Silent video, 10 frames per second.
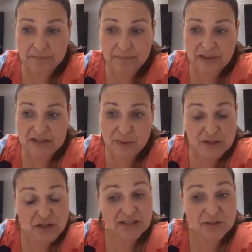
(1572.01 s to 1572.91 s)

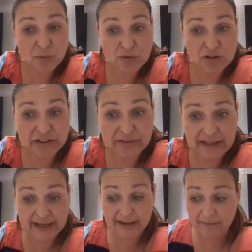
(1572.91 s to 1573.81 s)
specialists will
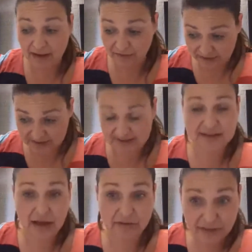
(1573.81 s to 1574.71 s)
generally, if it's
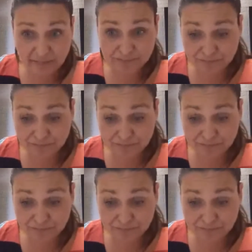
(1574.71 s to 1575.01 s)
discovered,